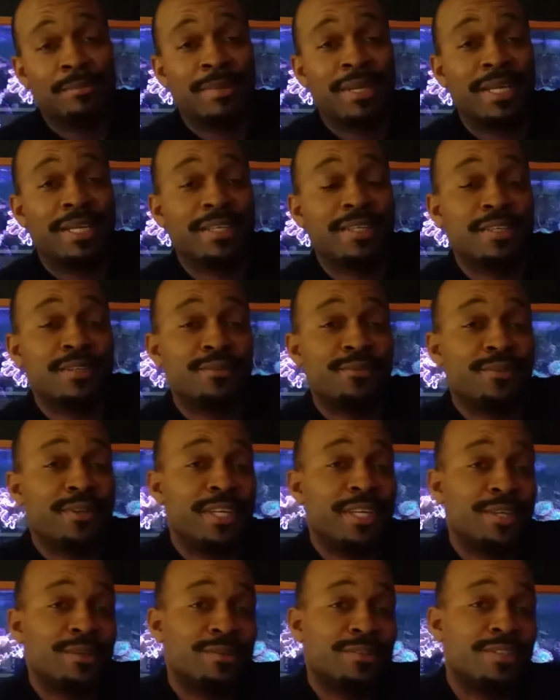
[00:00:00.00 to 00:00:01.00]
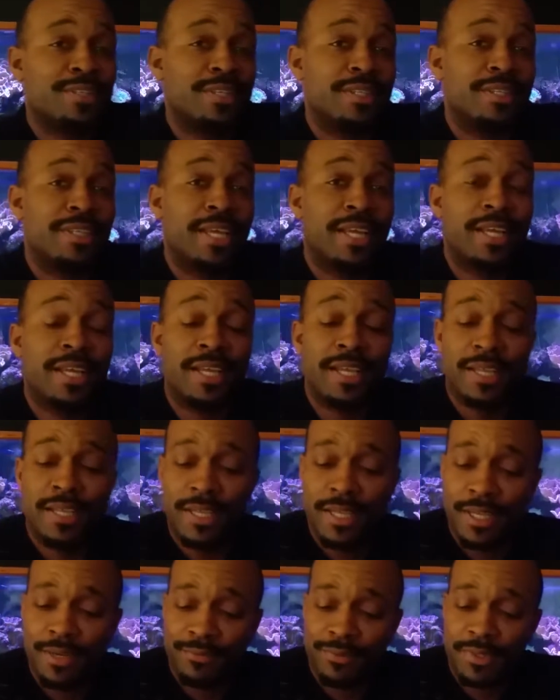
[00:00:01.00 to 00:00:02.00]
making this video today
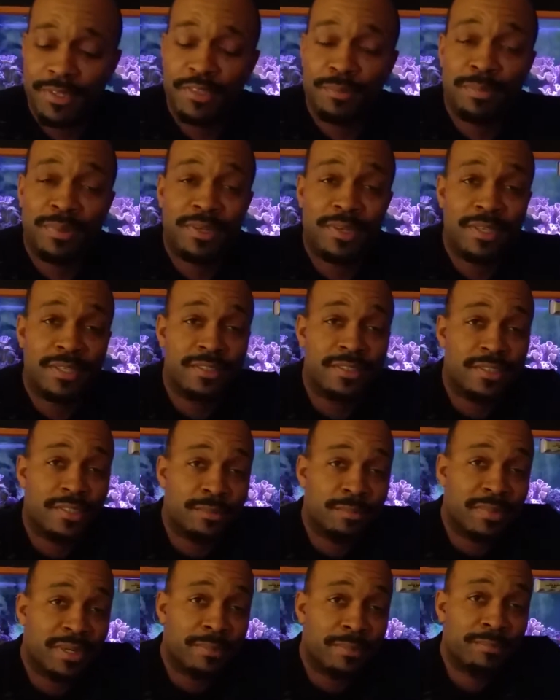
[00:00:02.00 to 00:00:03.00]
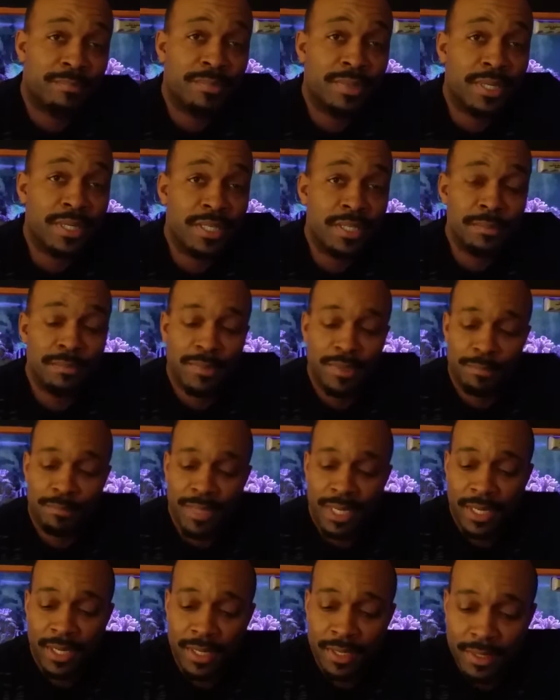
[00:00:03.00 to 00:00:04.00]
in response to my buddy, my
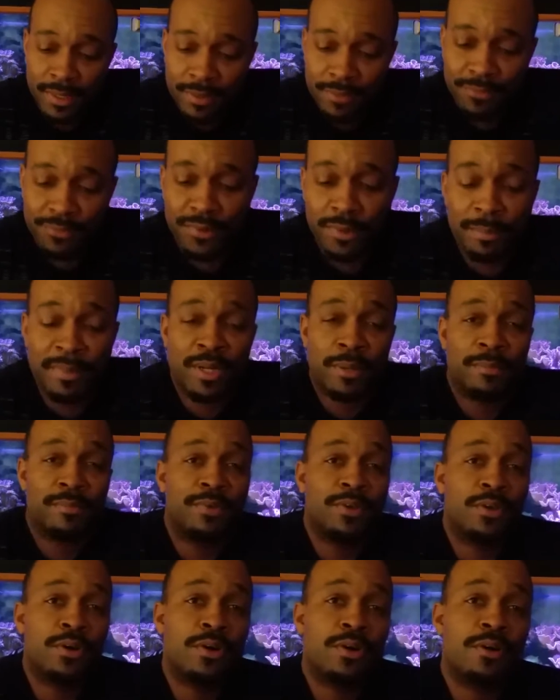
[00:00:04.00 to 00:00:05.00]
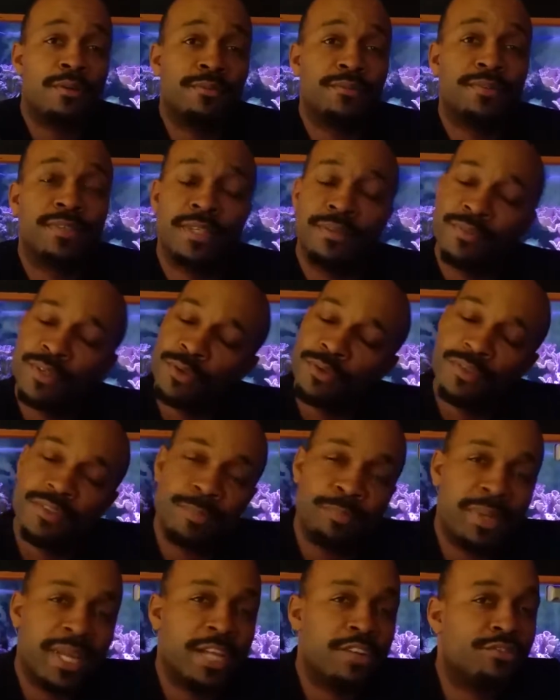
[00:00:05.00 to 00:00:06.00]
man from up north. Even though he's a
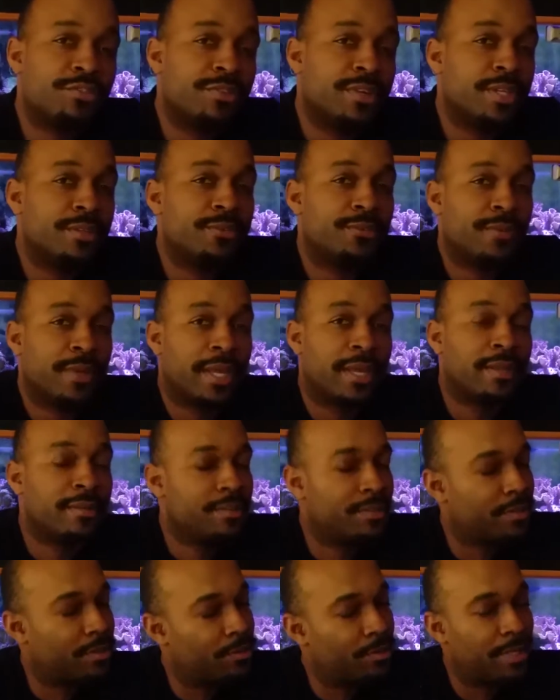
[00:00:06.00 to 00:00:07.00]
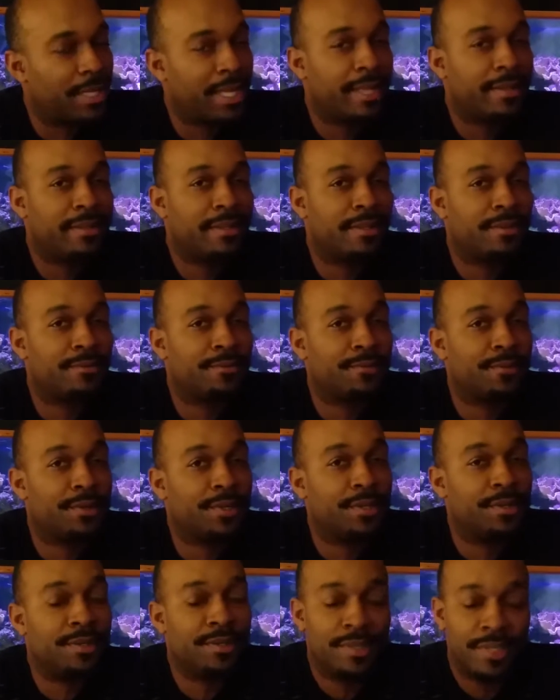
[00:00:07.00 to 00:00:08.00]
Patriots fan, still got love for
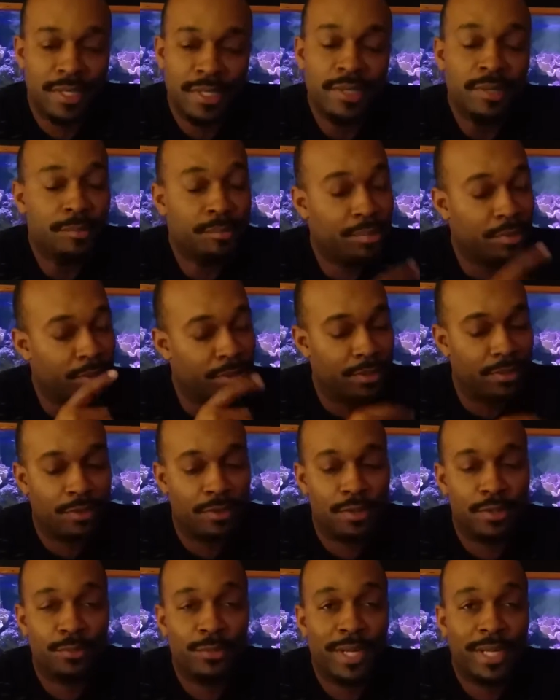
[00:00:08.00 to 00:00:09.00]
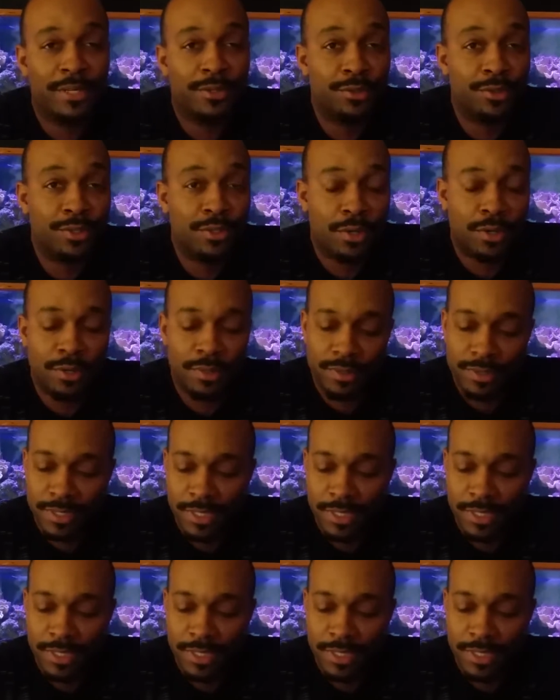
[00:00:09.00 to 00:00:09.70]
you. Brooklyn all the way, New York.